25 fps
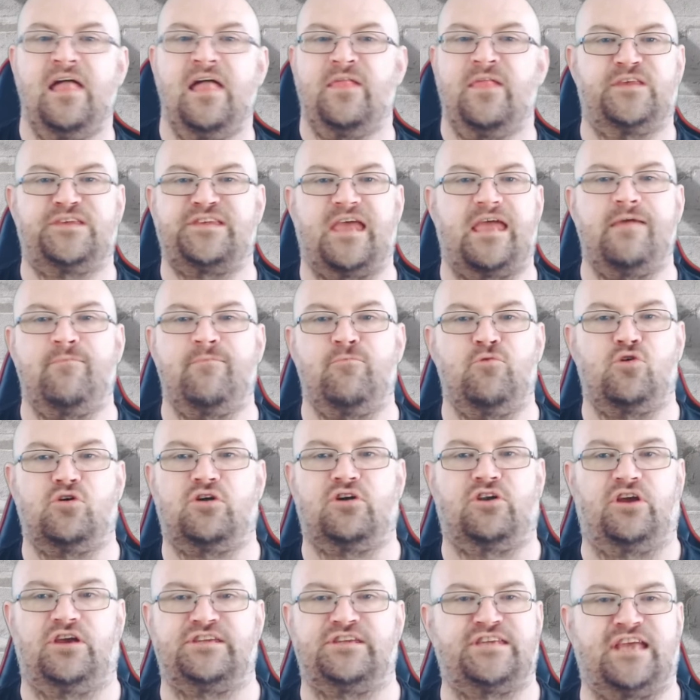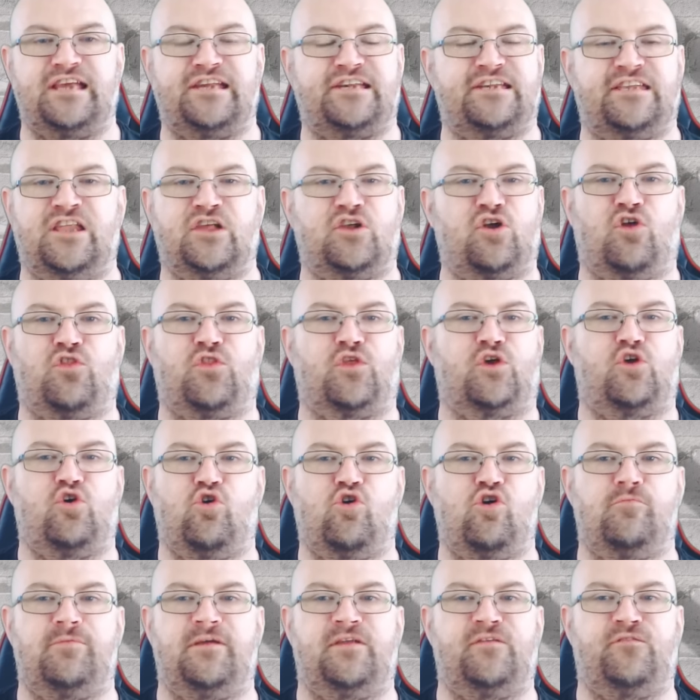The same organisation that got the
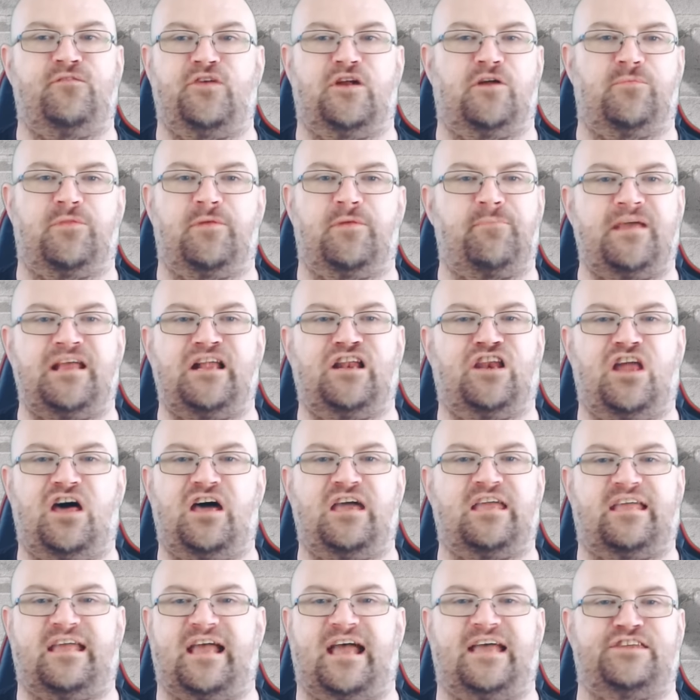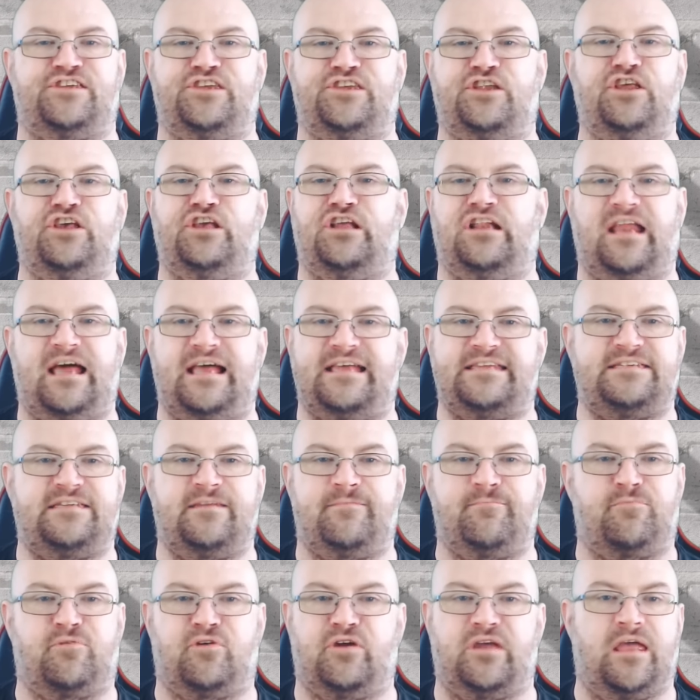Corbyn film The Big Lie cancelled at
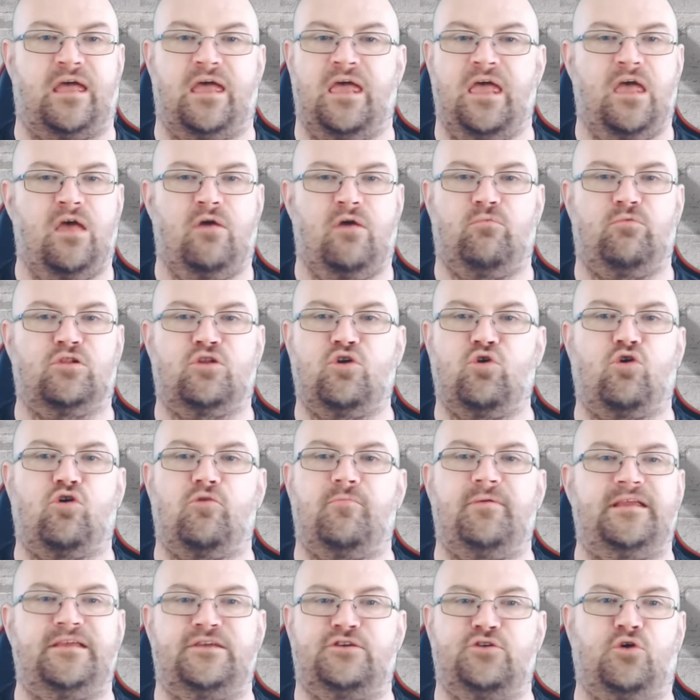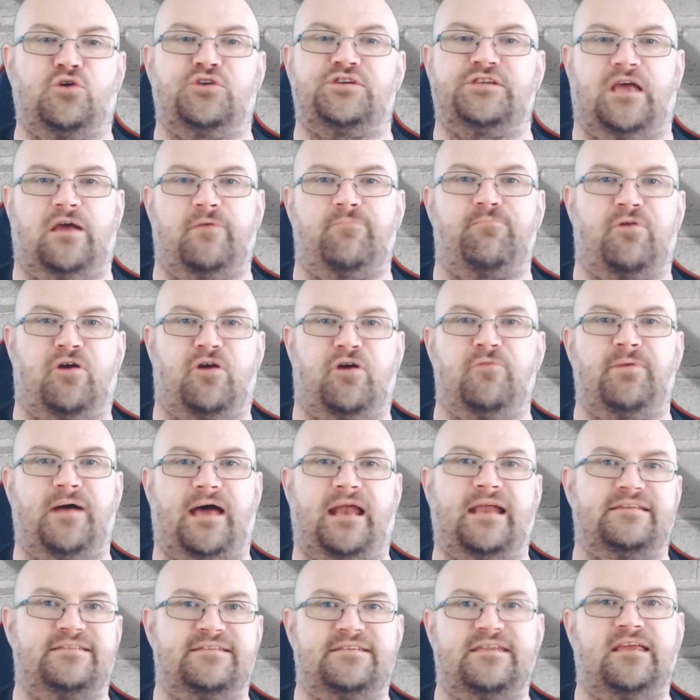Glastonbury. Well, Corbyn is also
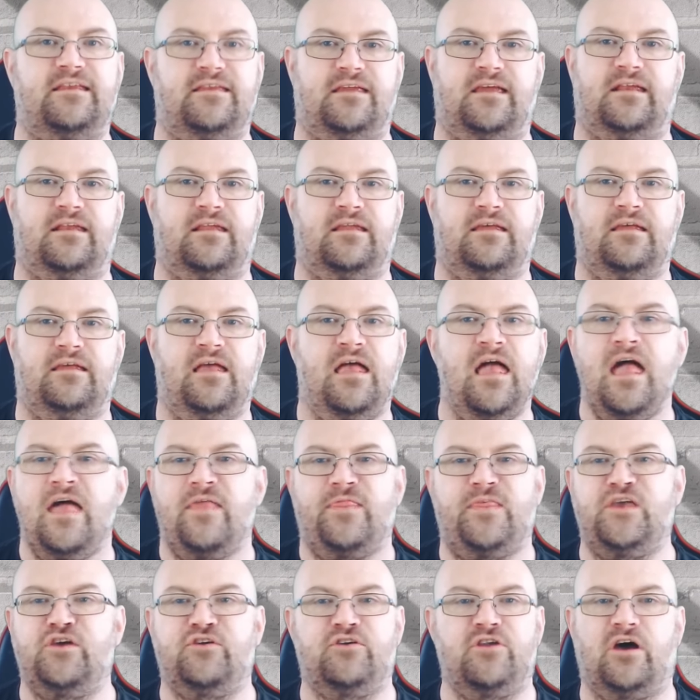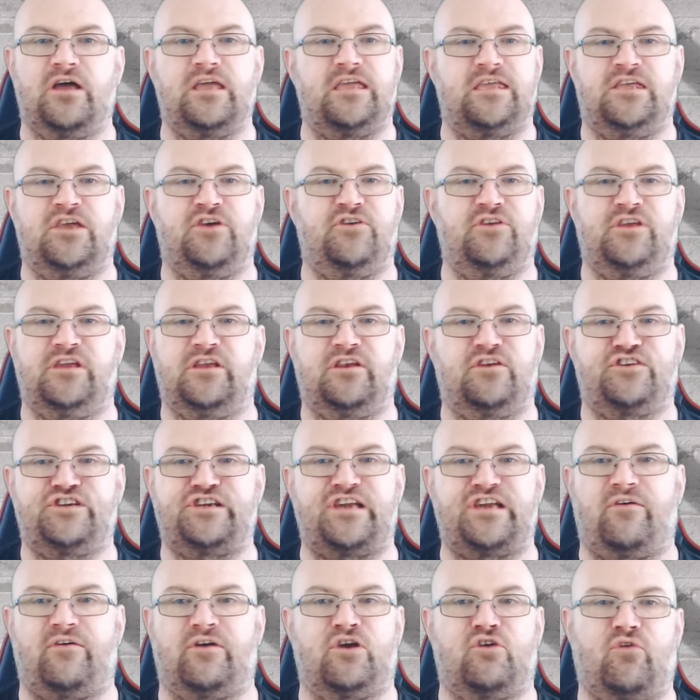pro-Palestinian. The Unite Union of
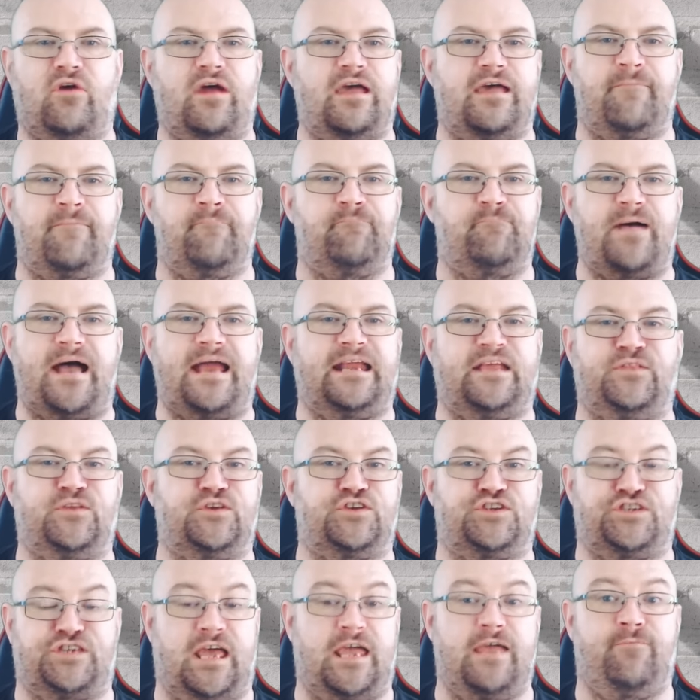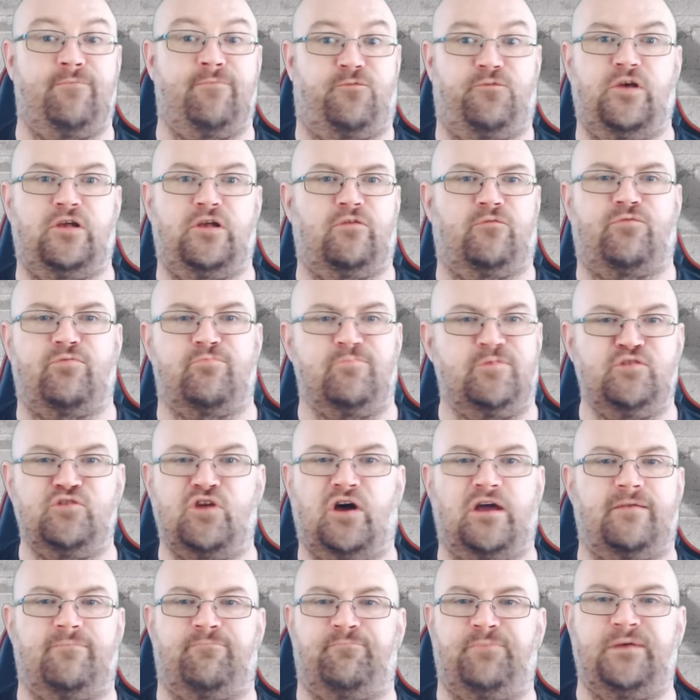Sharon Graham banning the same film from
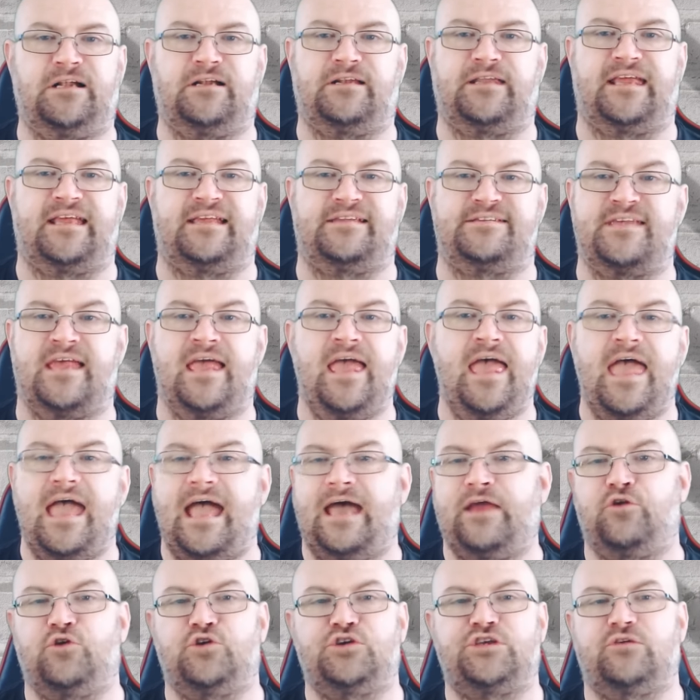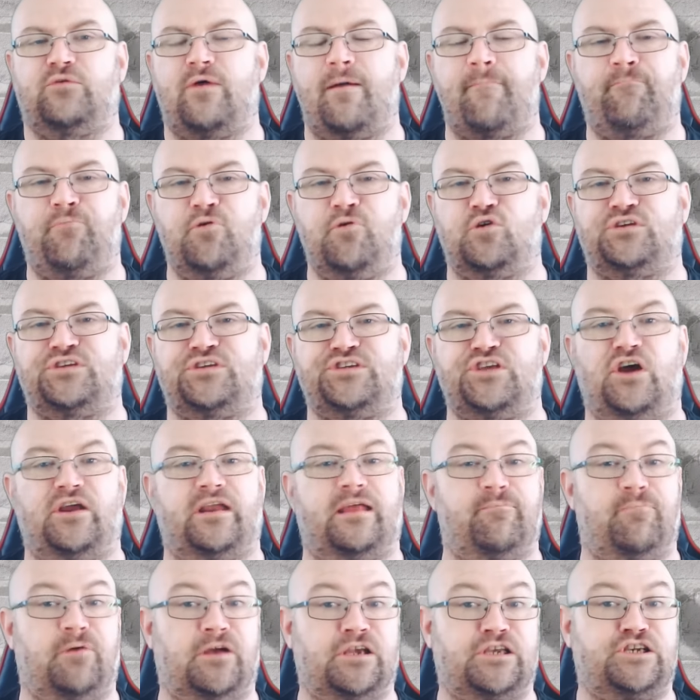Unite buildings, and also a book
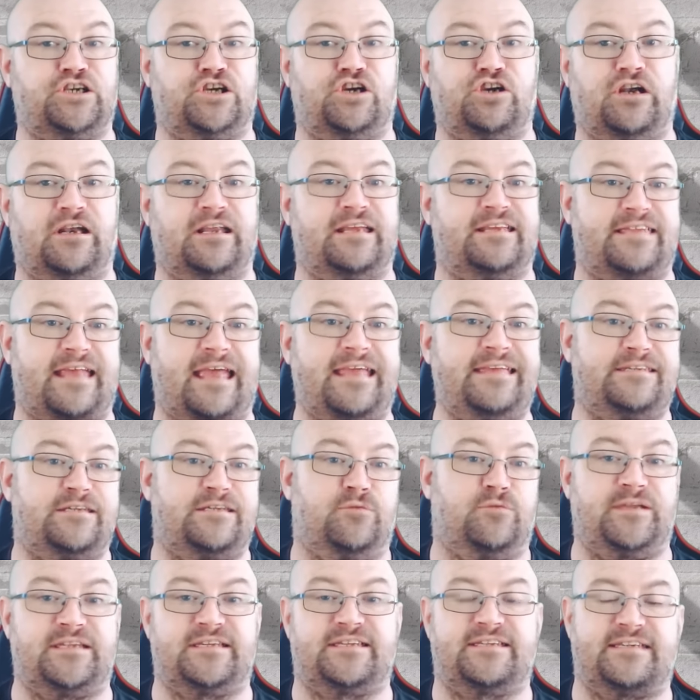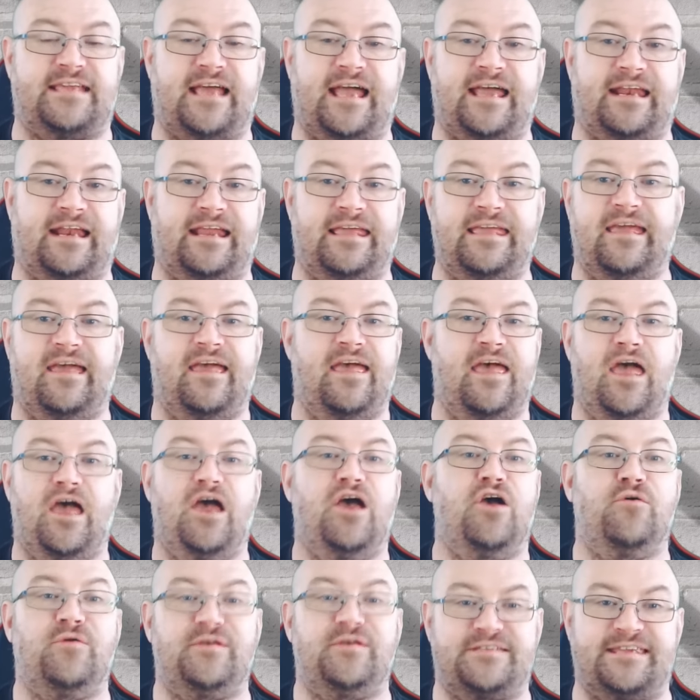signing by journalist Asa Winstanley,
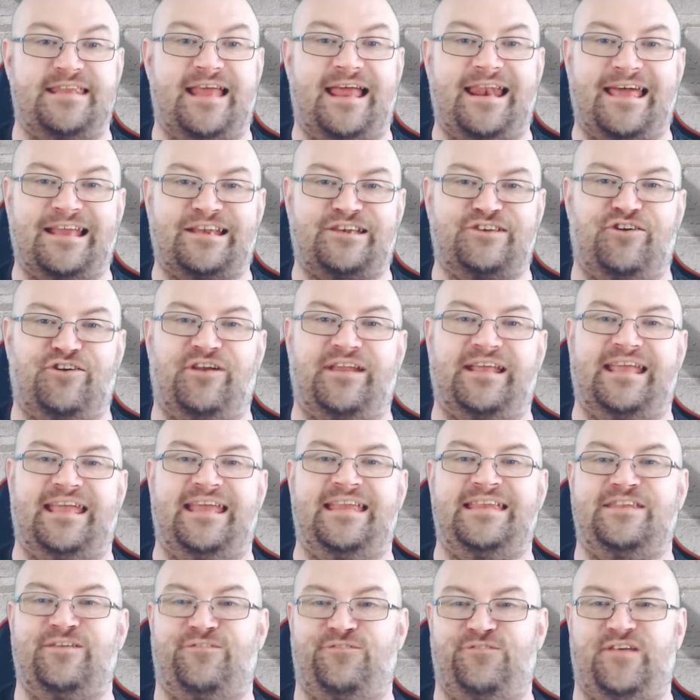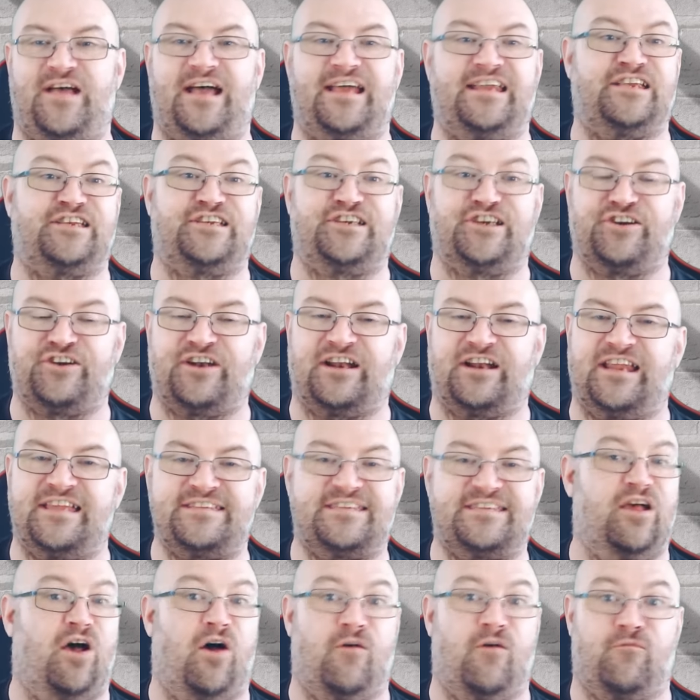who is an Electronic Intifada
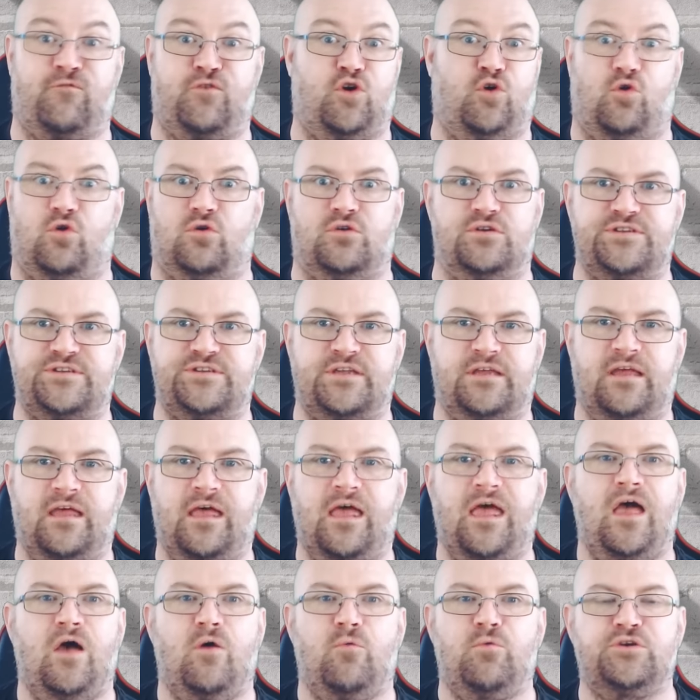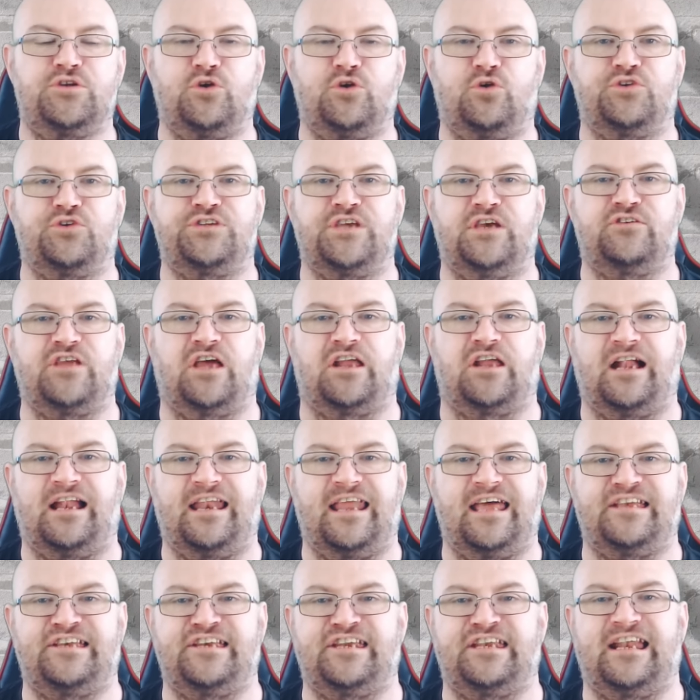journalist, of course, was also done
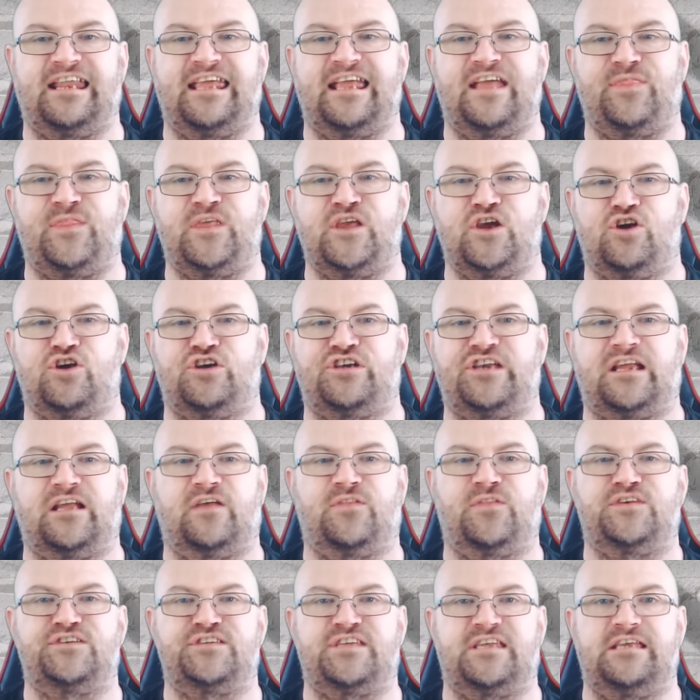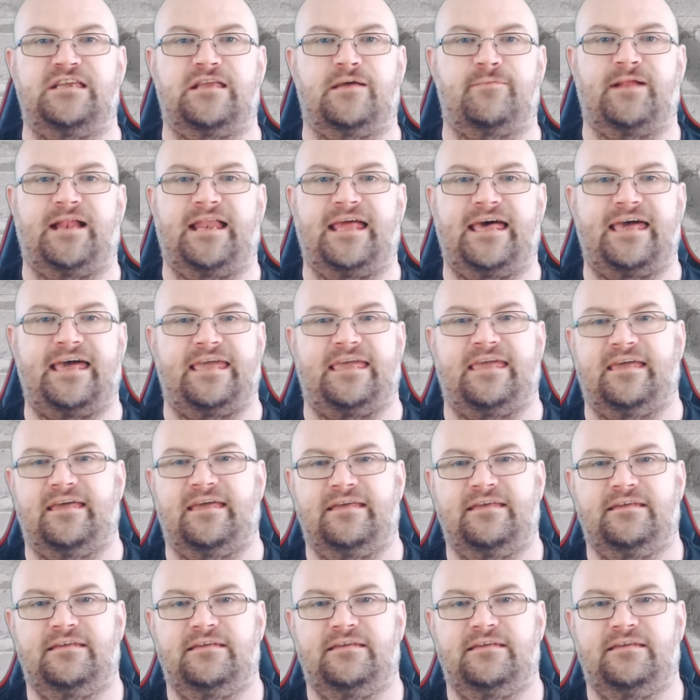allegedly at the urging of the CAA.